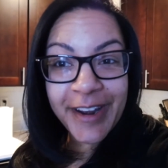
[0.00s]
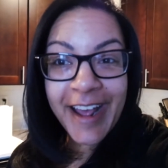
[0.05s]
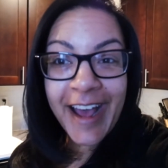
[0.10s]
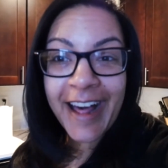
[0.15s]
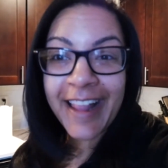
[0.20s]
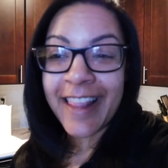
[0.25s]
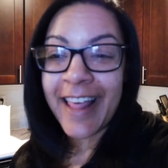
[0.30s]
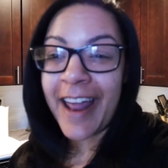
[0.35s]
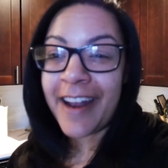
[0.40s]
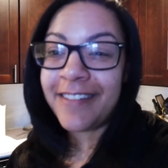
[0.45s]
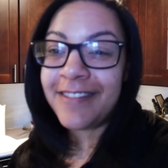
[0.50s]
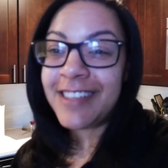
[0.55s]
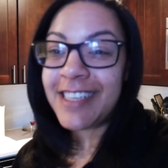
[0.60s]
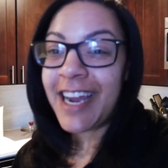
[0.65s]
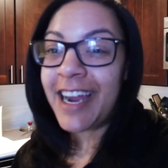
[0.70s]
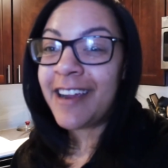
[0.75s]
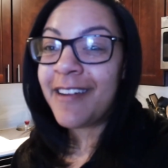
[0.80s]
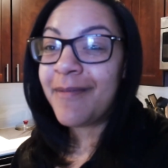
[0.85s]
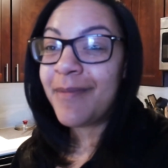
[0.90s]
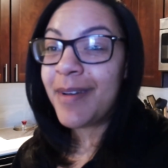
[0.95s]
a lot of
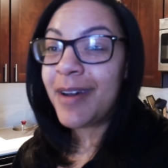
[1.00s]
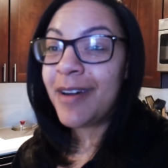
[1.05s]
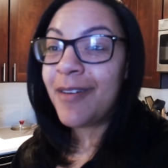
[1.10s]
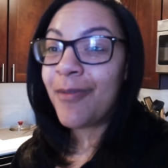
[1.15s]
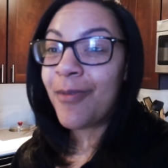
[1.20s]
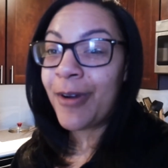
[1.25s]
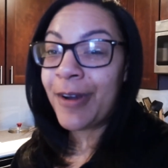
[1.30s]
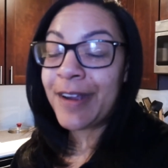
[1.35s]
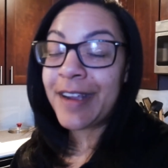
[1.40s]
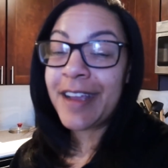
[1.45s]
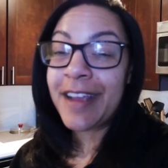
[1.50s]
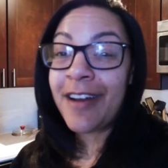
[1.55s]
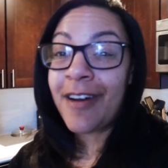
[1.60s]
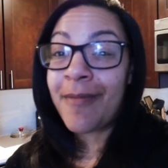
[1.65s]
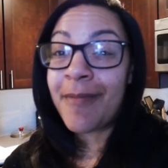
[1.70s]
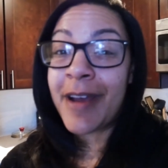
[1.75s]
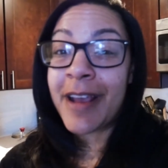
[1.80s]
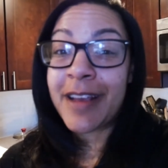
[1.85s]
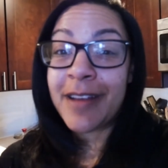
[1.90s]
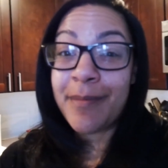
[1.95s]
time working on
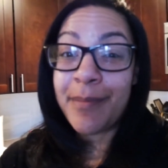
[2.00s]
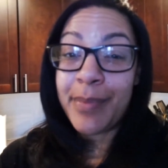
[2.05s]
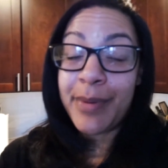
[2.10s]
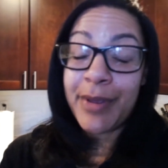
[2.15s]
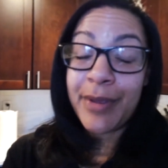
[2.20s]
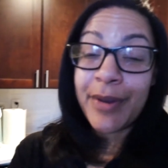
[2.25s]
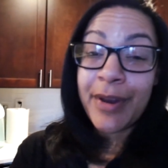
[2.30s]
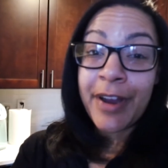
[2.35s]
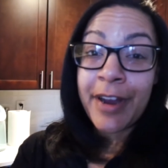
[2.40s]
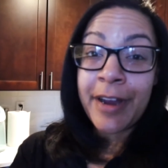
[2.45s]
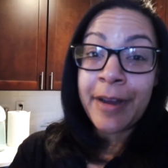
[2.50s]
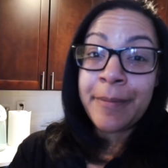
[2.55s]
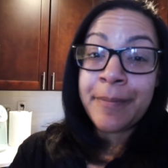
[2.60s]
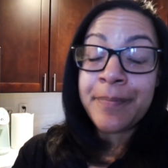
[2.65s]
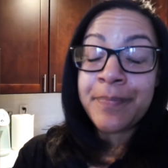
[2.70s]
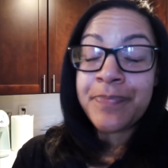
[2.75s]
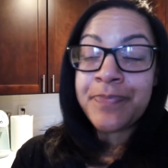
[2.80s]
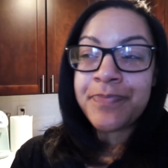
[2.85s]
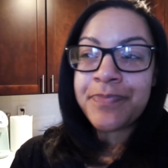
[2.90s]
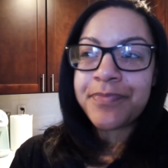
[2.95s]
my computer,
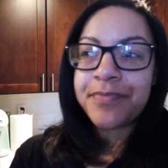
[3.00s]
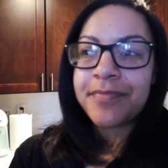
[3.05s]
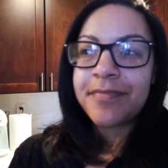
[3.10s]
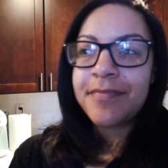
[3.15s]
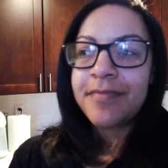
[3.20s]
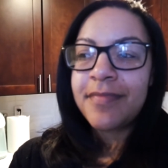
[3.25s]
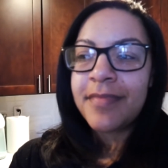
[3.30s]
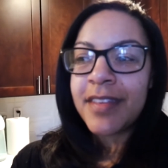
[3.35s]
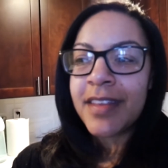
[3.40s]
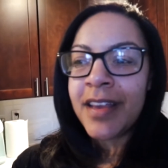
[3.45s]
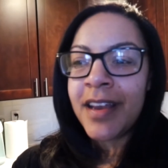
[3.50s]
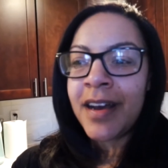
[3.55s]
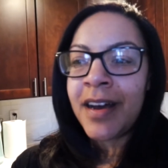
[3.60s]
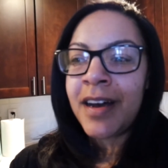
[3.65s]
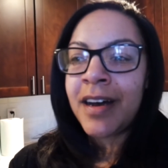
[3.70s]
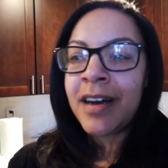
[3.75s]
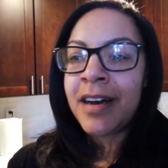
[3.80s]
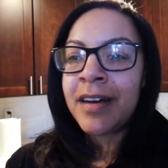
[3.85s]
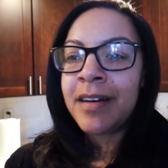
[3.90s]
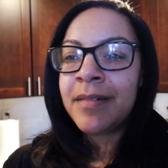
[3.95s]

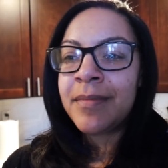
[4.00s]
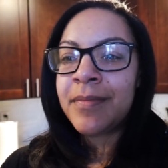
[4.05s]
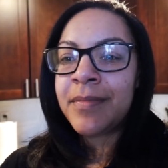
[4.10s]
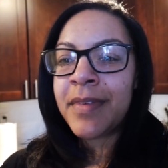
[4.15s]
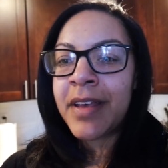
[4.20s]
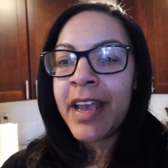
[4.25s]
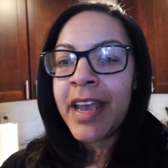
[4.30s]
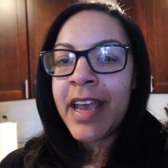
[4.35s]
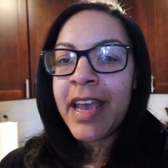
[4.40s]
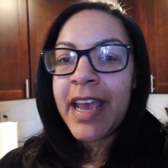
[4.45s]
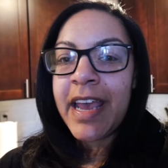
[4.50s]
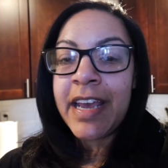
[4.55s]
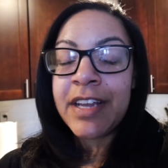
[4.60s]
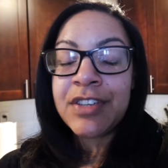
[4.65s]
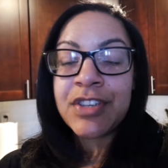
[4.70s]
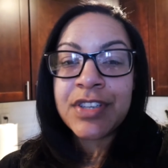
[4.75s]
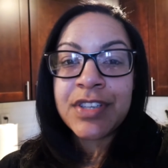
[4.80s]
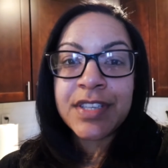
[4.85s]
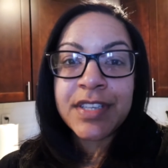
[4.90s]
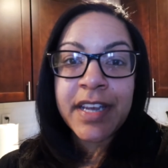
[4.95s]
and
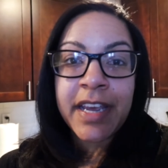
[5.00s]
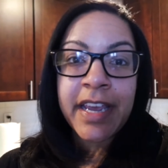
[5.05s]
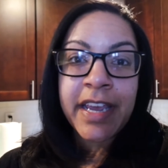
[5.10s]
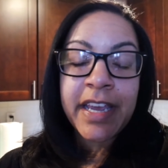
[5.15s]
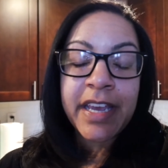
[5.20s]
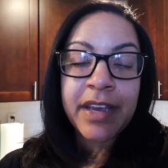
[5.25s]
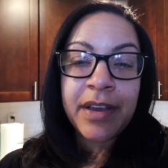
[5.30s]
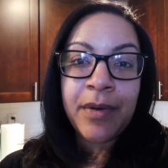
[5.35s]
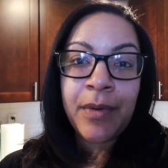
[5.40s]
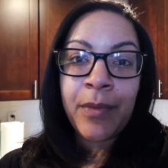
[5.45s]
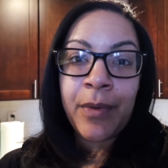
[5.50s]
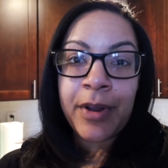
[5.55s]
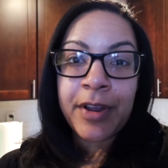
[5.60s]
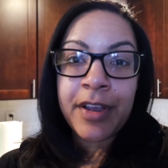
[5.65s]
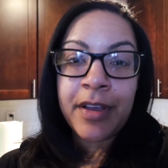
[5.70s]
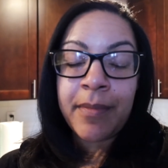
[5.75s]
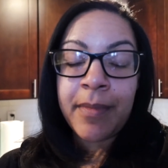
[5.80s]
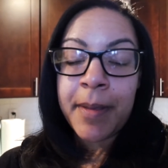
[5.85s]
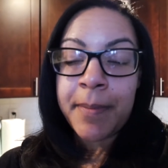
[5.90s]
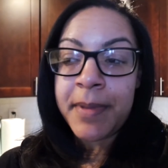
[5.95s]
just like
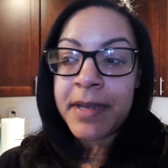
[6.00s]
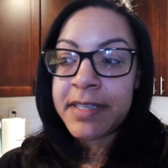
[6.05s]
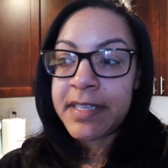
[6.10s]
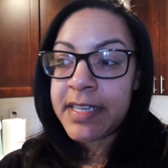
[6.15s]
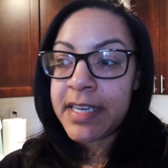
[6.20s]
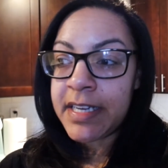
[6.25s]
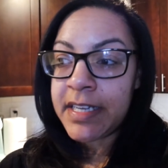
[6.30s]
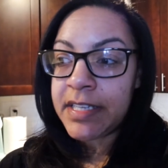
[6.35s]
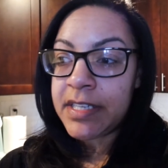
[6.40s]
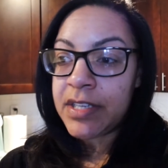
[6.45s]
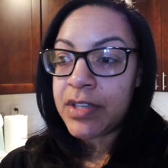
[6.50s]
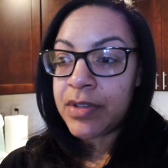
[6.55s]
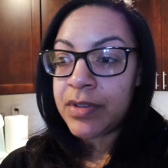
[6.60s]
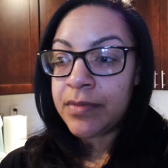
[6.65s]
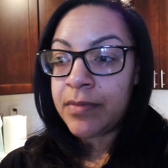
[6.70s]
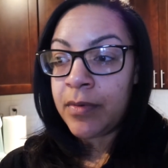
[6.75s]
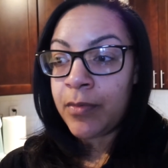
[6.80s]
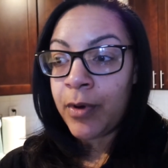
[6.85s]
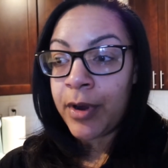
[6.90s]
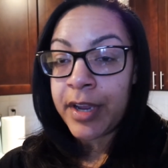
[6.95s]
working on my business,
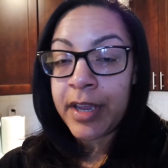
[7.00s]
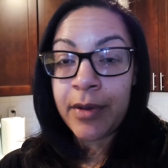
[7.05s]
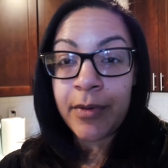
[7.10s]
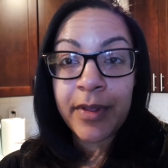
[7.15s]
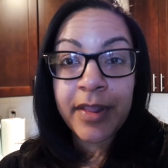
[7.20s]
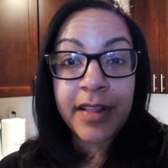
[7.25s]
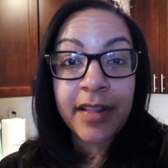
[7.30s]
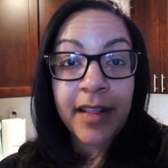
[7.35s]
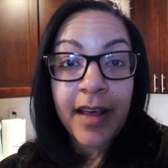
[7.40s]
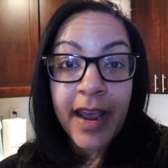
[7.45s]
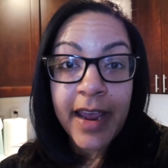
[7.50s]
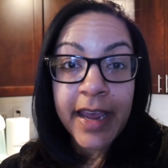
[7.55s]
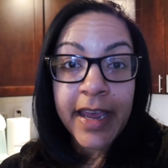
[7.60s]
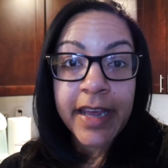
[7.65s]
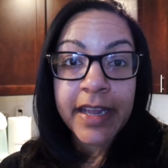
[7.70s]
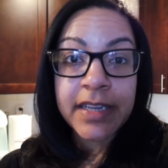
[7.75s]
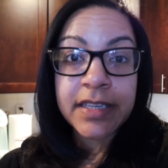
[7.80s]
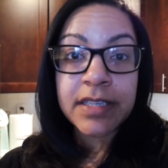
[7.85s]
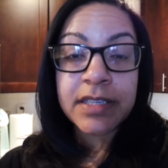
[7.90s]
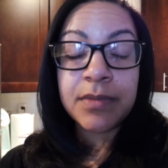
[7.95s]
working with
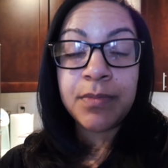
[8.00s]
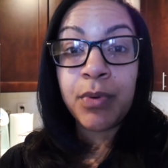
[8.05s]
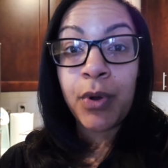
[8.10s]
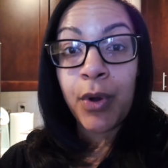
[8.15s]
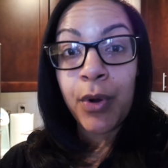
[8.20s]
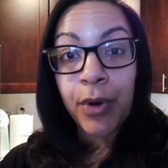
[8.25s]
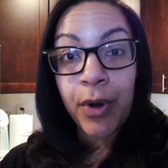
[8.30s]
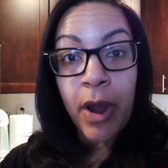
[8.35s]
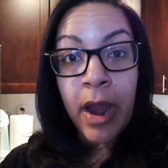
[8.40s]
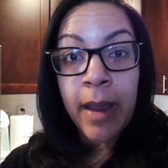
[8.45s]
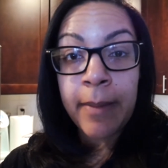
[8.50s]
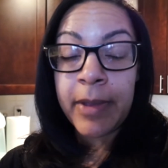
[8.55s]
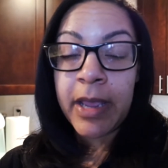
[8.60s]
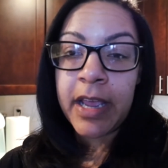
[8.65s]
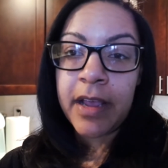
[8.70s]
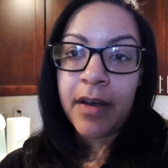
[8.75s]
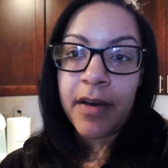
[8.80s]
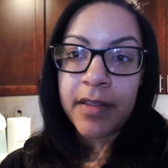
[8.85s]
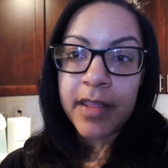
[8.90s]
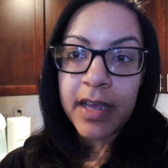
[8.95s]
clients,
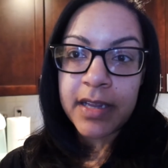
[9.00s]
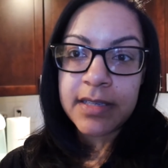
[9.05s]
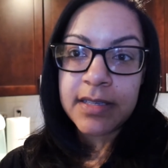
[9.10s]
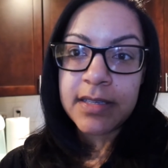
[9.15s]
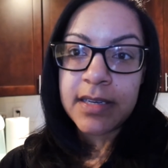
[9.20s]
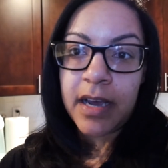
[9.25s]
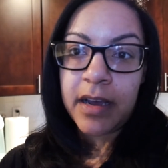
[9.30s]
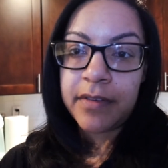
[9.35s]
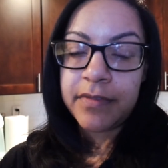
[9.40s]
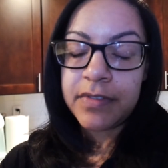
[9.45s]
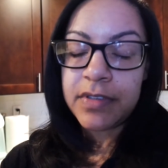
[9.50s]
programming, all that stuff.